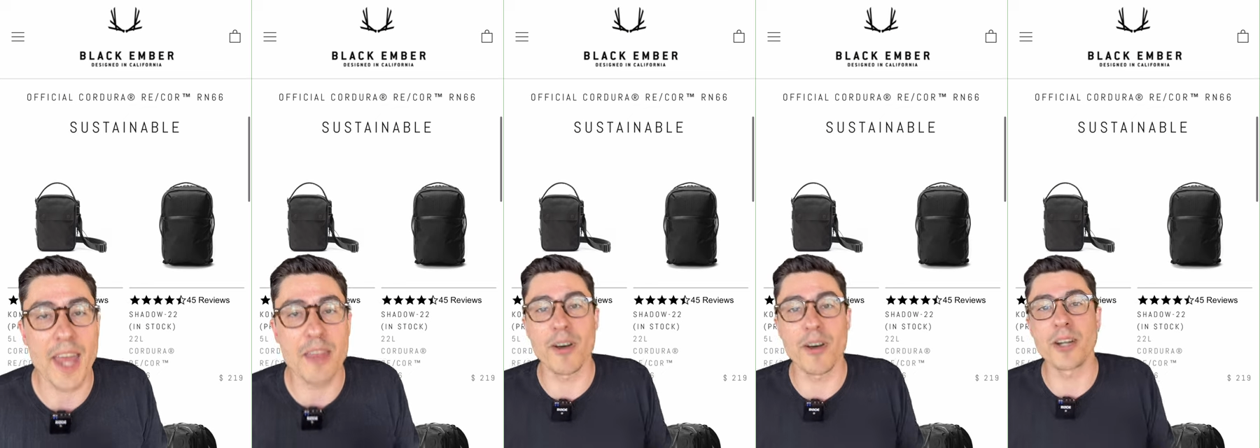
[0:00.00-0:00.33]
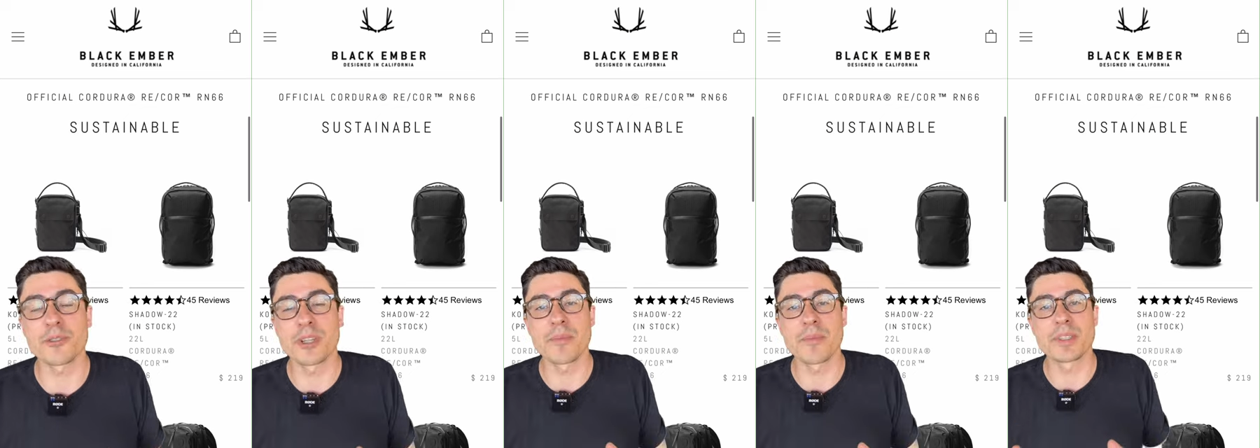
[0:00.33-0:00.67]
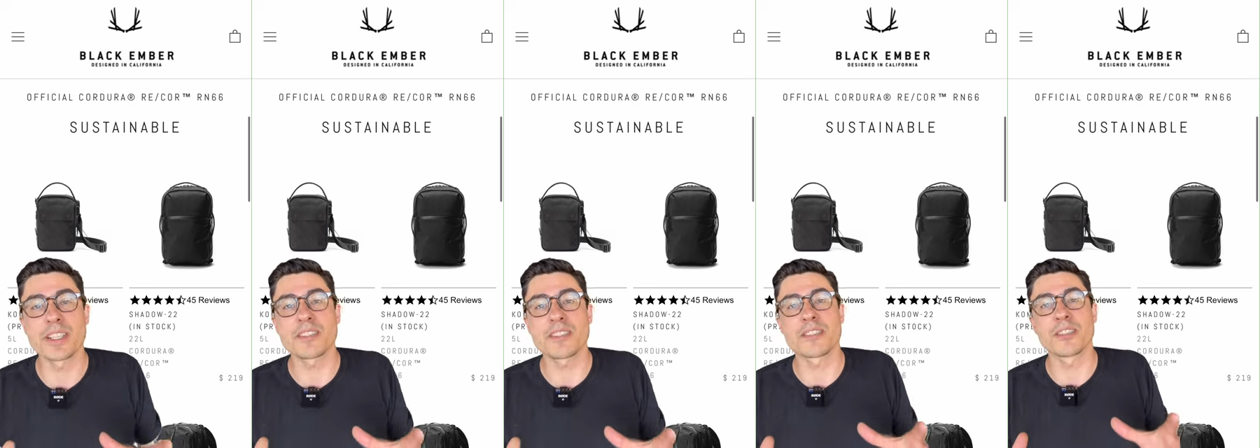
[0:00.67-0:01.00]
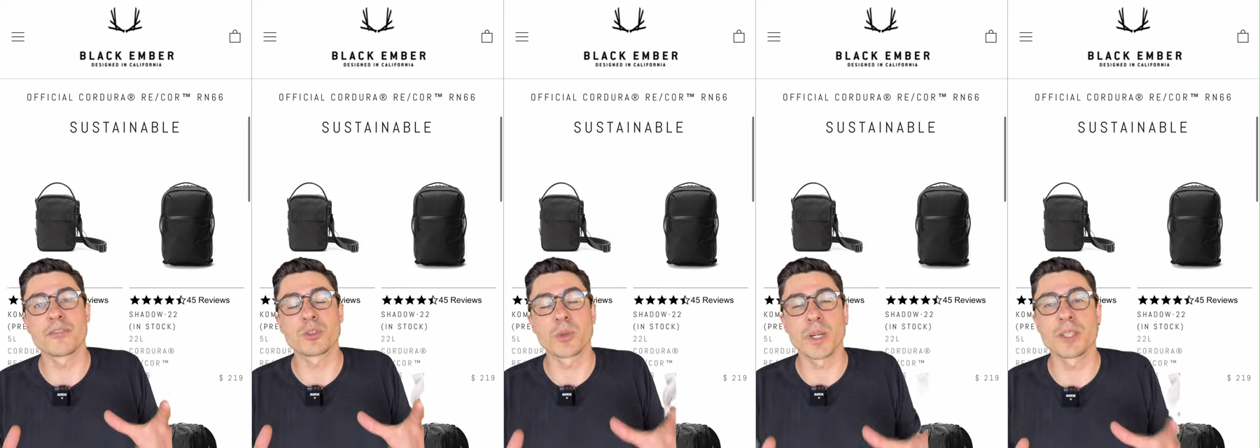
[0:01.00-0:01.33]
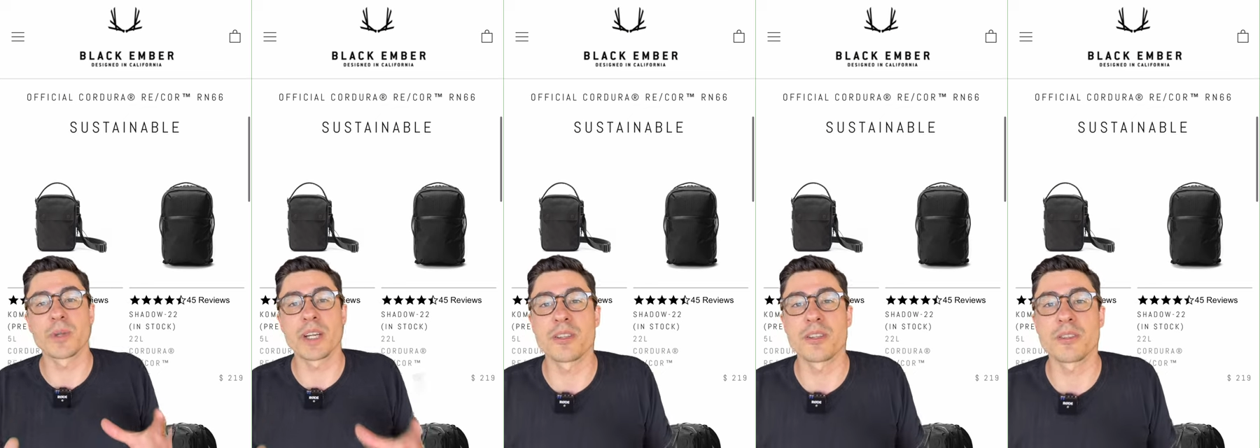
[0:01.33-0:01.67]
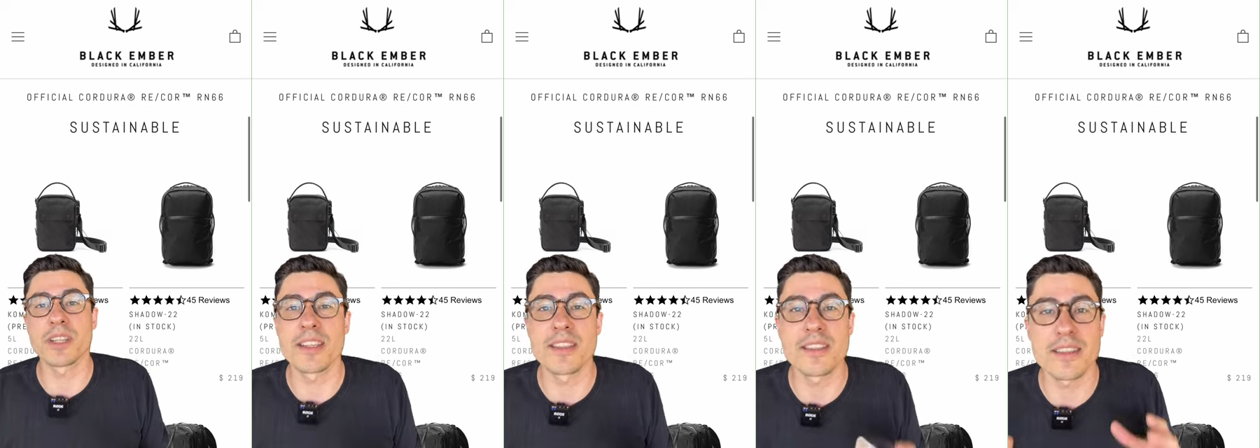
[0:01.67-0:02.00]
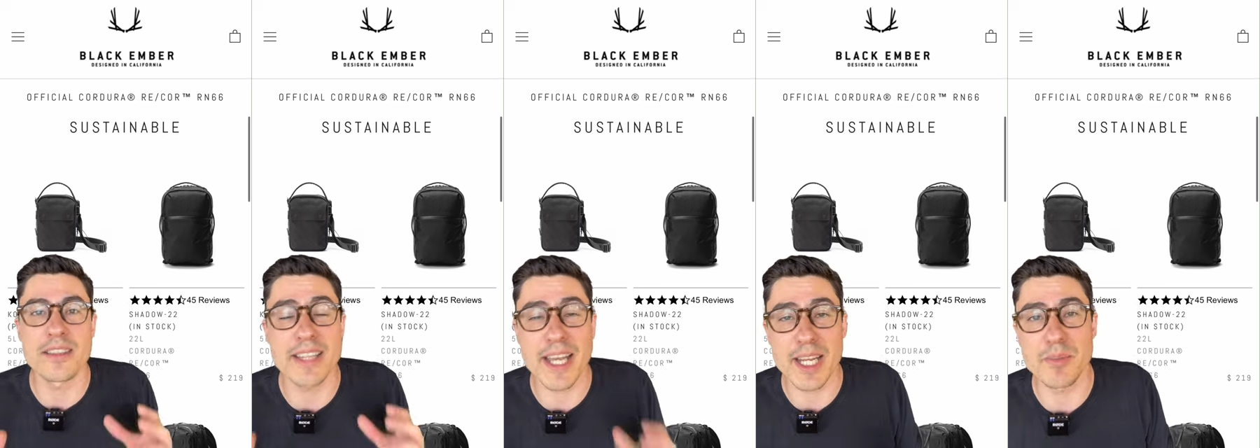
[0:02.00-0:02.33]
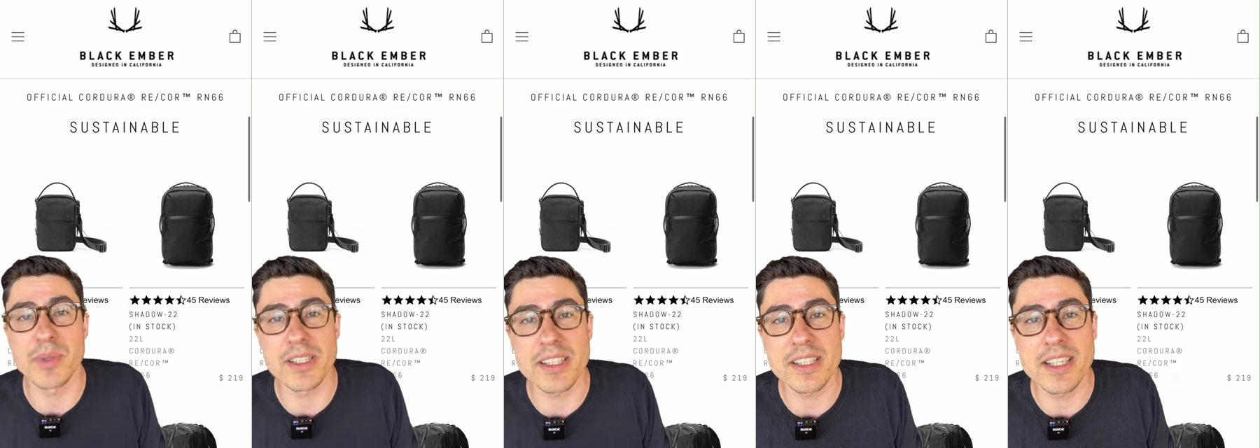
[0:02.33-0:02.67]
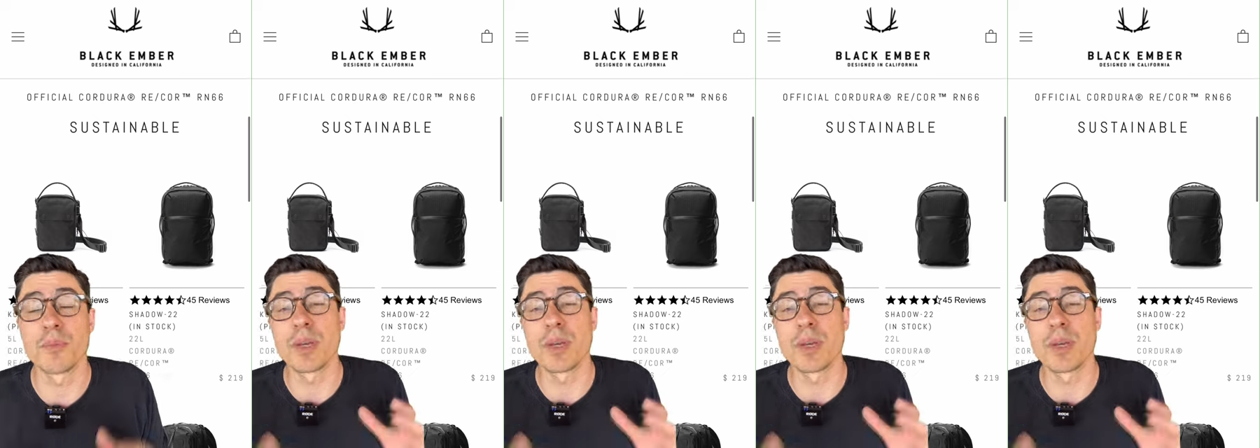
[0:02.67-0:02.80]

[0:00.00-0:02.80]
the final trend prediction of 2023 is sustainability.